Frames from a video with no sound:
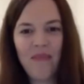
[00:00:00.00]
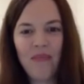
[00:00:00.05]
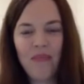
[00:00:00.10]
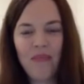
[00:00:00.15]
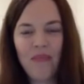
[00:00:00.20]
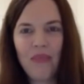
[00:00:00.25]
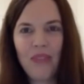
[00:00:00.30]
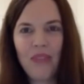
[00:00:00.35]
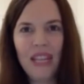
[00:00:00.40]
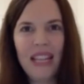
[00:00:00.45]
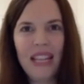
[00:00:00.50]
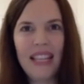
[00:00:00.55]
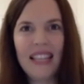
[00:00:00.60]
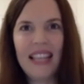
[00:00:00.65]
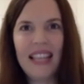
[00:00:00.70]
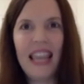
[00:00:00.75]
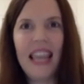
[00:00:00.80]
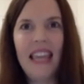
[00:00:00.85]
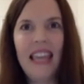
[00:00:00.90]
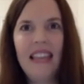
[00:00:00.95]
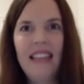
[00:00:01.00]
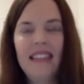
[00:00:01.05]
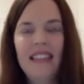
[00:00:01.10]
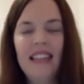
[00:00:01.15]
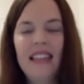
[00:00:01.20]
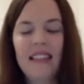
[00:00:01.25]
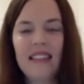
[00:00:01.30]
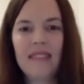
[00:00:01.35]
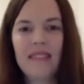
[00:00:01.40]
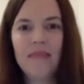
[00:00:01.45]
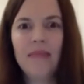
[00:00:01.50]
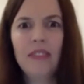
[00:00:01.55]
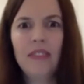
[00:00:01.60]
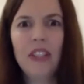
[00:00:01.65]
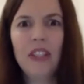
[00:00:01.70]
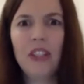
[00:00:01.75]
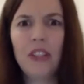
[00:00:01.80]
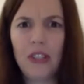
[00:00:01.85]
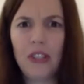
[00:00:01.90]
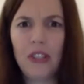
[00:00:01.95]
we can say, it's this
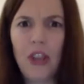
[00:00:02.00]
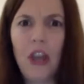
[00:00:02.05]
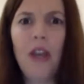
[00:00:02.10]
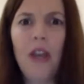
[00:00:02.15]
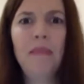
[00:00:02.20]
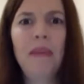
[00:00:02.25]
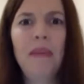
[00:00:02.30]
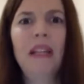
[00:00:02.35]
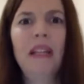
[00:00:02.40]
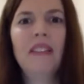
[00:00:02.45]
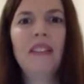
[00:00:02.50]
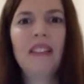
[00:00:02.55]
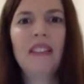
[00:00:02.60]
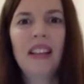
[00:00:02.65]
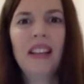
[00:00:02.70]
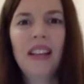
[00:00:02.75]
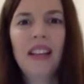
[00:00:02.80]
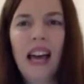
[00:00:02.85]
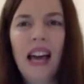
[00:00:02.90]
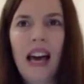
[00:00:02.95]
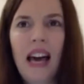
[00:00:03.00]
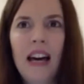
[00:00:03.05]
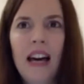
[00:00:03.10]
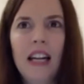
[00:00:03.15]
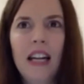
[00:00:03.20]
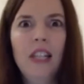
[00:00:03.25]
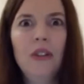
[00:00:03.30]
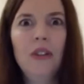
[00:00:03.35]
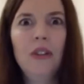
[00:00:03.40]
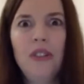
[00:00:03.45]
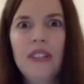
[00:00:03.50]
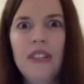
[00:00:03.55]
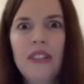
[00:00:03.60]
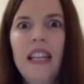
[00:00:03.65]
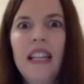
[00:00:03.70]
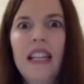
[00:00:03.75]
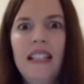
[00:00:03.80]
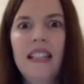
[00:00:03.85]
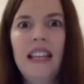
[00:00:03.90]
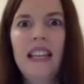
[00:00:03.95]
discernment,
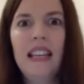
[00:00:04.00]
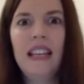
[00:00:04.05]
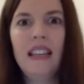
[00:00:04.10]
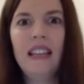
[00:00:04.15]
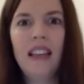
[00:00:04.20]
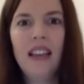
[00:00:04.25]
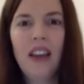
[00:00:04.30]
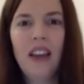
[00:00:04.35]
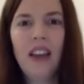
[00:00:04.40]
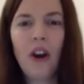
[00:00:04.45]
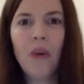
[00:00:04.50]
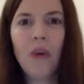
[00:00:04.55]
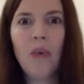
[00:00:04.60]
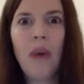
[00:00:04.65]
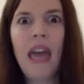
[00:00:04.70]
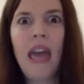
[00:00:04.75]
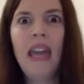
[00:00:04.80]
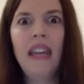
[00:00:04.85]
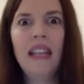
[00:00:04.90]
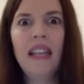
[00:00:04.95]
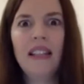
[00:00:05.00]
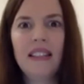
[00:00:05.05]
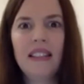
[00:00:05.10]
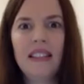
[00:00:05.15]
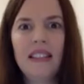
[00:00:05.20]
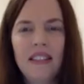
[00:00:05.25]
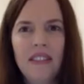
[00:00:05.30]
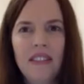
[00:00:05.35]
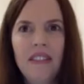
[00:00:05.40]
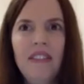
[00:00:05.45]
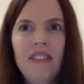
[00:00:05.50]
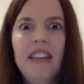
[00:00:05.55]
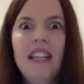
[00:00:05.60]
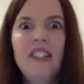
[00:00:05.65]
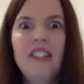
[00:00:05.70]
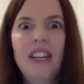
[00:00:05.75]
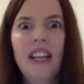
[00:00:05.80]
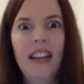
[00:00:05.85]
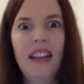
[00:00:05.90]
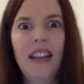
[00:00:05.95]
lucidity, awareness,
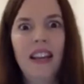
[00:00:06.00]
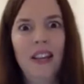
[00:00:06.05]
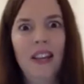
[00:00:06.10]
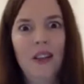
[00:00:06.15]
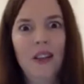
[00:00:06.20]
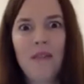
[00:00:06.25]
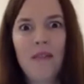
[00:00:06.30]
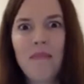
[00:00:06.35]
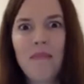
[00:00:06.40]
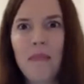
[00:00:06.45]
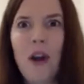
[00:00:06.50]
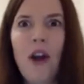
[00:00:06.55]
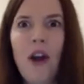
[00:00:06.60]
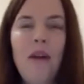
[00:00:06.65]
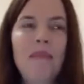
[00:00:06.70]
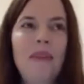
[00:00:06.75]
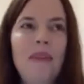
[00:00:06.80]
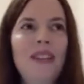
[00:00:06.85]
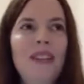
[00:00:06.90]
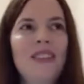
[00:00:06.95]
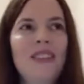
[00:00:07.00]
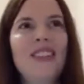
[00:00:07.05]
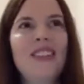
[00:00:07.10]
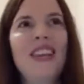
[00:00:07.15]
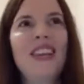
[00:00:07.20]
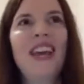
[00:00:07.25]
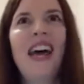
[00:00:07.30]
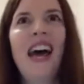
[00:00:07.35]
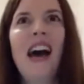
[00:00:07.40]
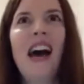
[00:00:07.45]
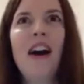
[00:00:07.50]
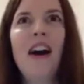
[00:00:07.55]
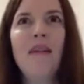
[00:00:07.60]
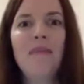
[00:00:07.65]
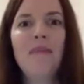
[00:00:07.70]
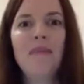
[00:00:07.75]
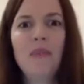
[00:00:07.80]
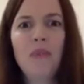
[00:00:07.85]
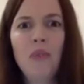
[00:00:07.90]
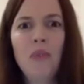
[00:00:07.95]
vision, purpose,
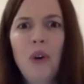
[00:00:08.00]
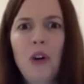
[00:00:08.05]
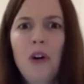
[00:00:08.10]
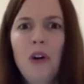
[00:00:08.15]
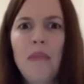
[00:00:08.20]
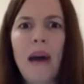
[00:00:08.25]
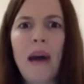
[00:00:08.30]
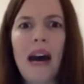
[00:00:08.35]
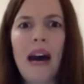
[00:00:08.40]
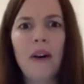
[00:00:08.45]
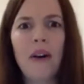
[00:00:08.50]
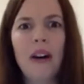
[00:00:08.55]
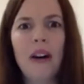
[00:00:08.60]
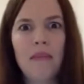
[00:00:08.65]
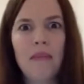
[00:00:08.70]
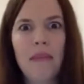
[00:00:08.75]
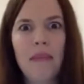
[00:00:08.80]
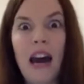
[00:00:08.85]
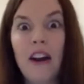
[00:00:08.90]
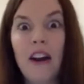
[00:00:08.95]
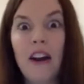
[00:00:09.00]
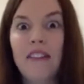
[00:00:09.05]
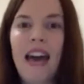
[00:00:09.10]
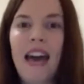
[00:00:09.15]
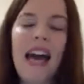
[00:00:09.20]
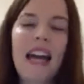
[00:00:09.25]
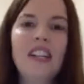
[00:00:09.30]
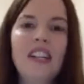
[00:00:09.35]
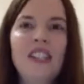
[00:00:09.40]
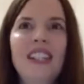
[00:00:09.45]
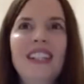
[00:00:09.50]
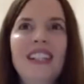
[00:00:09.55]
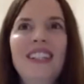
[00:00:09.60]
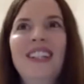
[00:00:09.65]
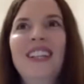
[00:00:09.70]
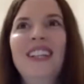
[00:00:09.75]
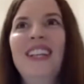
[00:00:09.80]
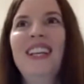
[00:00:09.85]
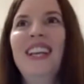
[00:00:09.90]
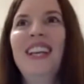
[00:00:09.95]
willpower, power of
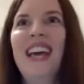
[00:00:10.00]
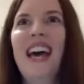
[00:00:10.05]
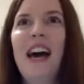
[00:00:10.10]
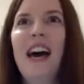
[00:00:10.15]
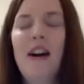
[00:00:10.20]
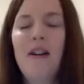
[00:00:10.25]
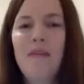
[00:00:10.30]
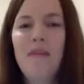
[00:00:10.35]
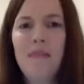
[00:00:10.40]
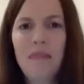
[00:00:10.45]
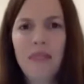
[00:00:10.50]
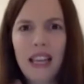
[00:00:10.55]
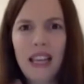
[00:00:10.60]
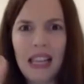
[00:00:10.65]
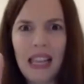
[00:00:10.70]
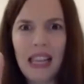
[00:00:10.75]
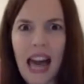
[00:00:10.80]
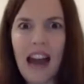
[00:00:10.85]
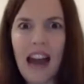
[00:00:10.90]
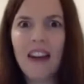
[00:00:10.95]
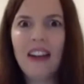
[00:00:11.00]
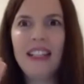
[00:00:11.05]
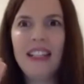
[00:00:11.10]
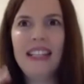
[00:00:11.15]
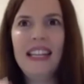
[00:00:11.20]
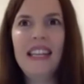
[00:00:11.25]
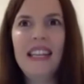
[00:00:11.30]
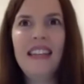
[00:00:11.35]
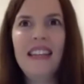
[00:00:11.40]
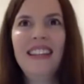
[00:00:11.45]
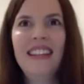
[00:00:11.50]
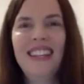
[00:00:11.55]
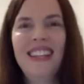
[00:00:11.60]
action, clarity,